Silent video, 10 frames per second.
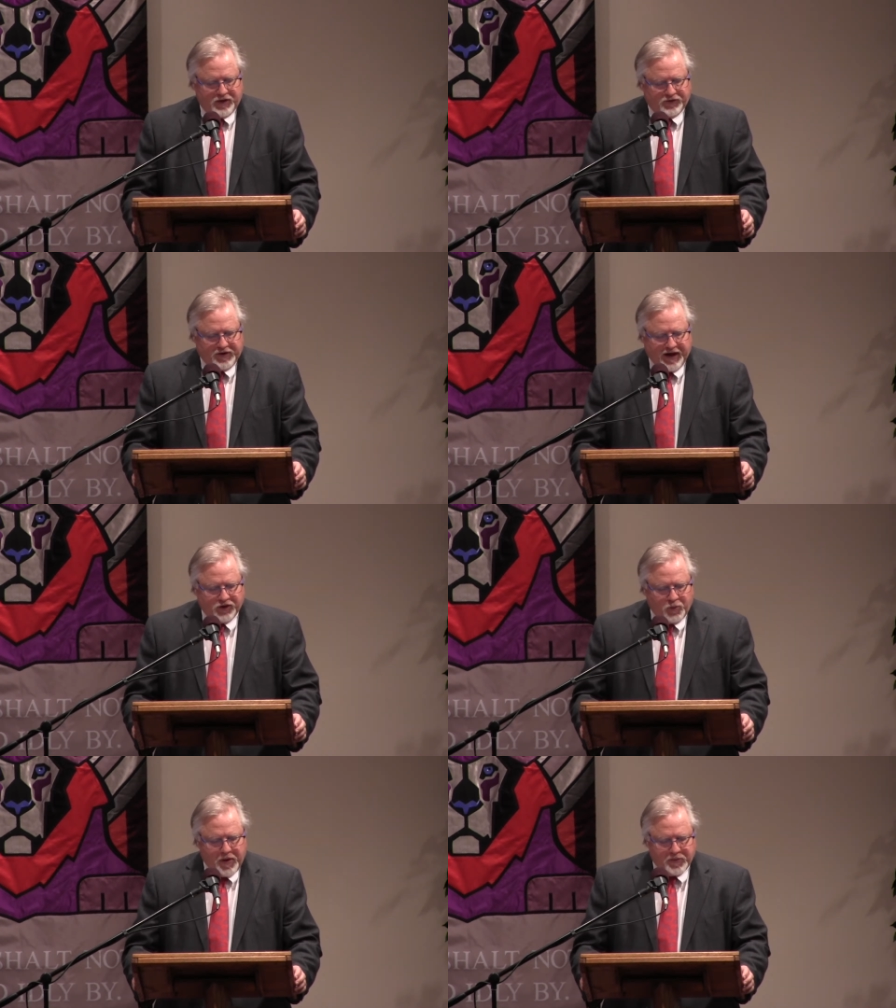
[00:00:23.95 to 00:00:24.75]

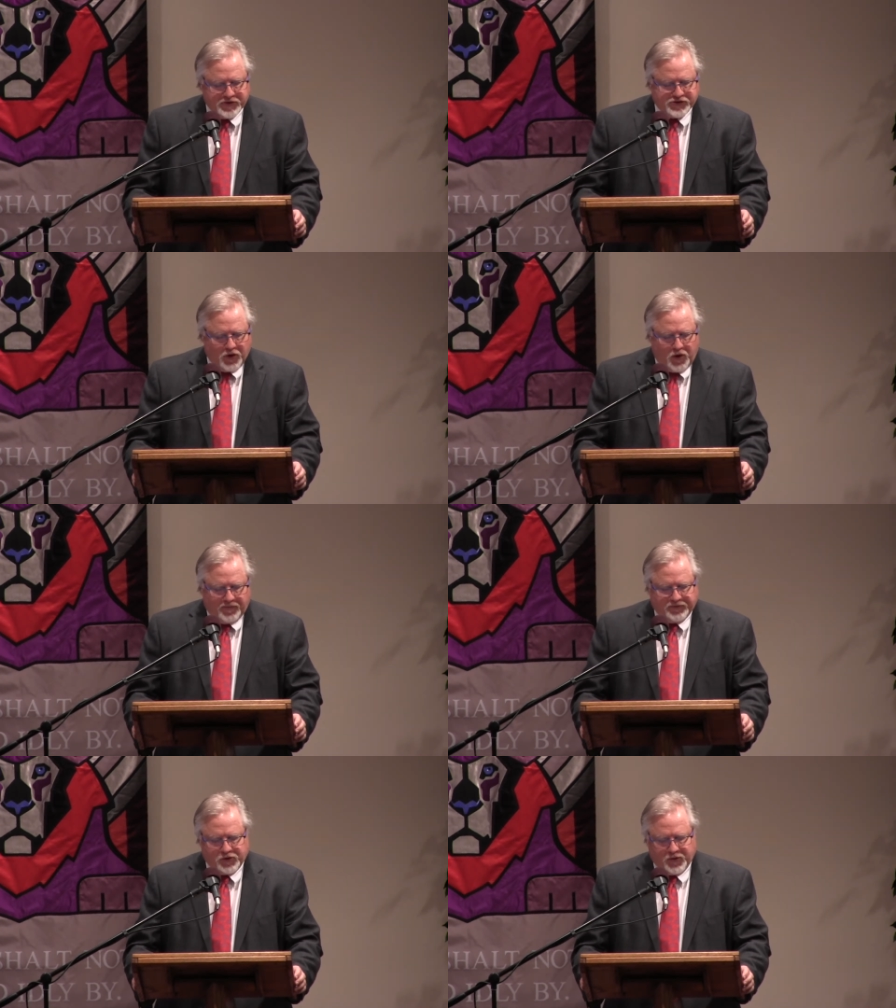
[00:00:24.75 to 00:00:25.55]
Together, we
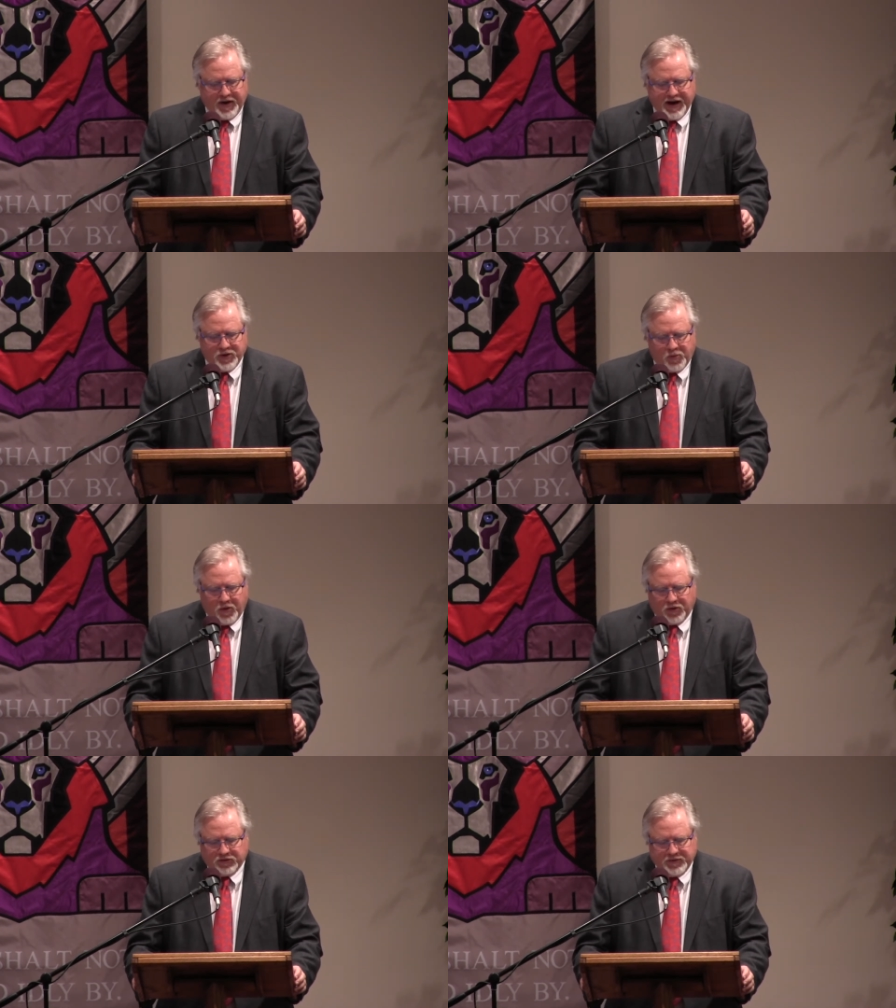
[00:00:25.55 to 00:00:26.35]
resolve to create a
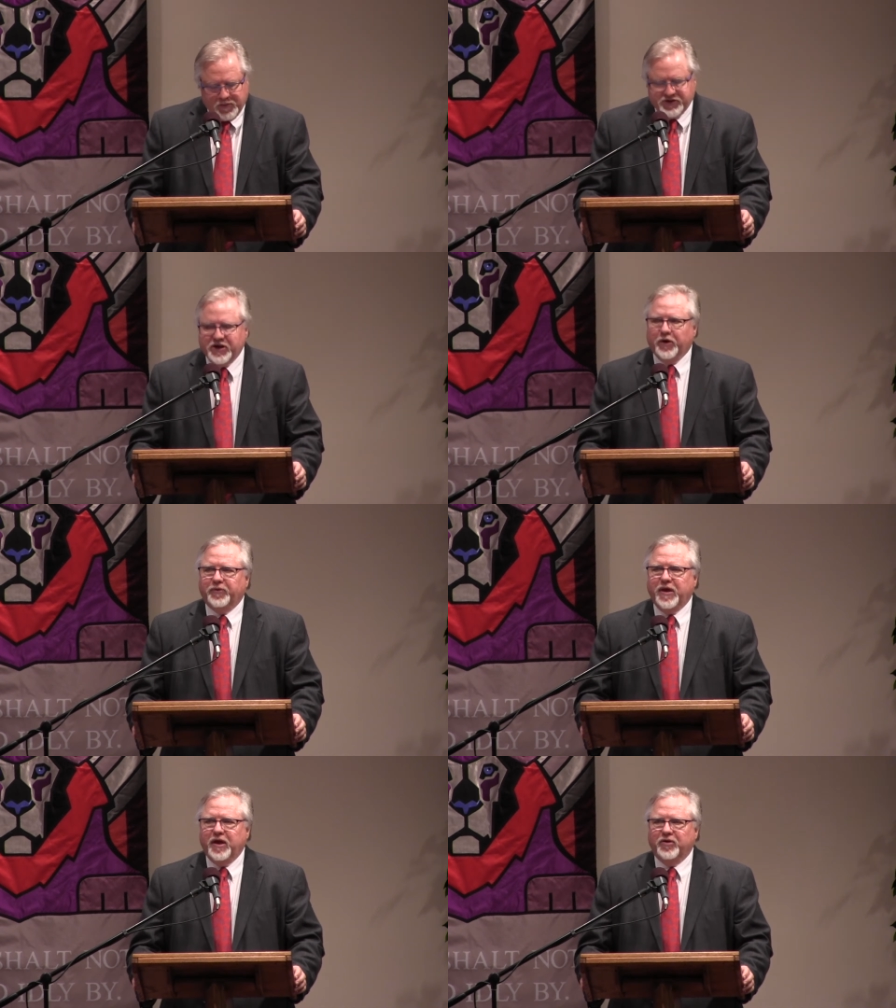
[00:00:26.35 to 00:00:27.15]
world in which
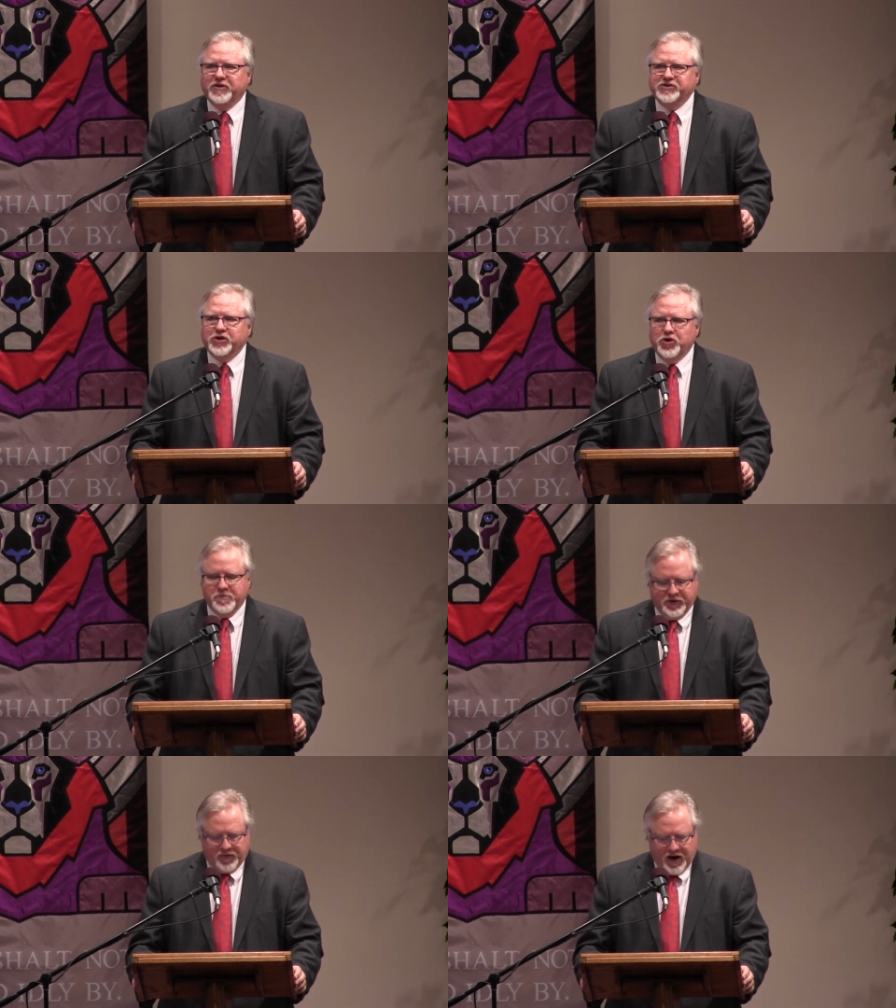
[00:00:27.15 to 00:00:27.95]
healthcare is a
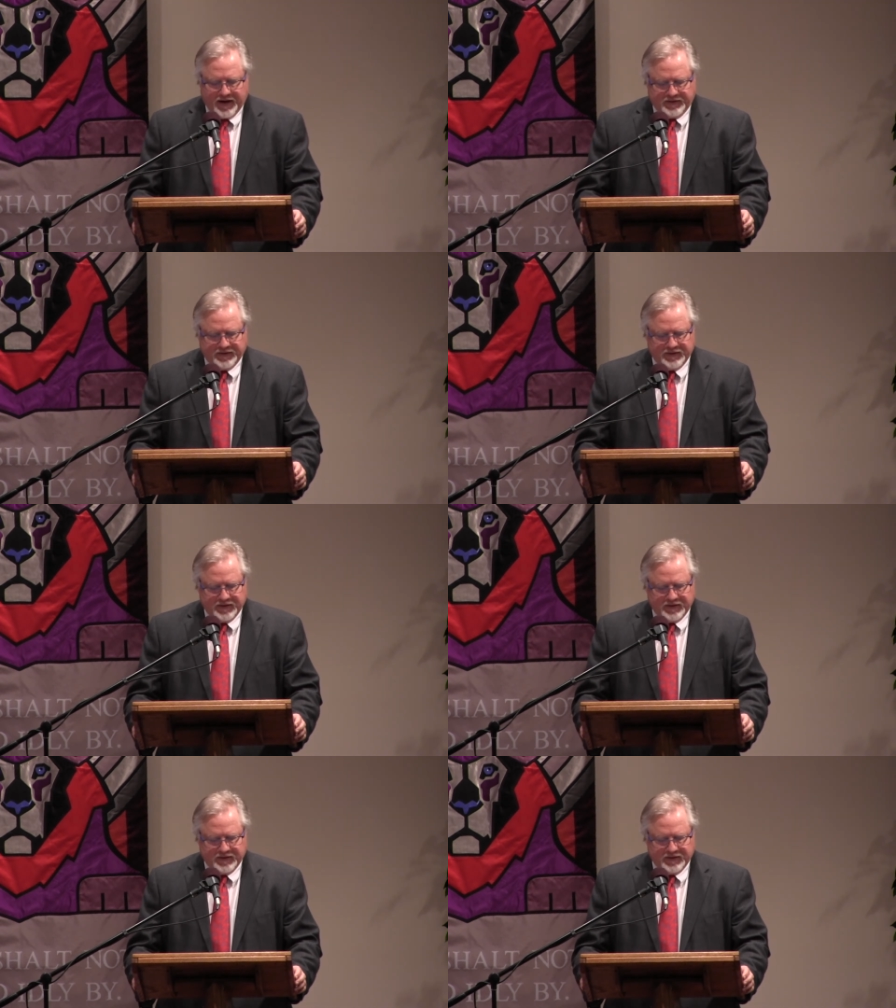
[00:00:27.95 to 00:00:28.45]
human right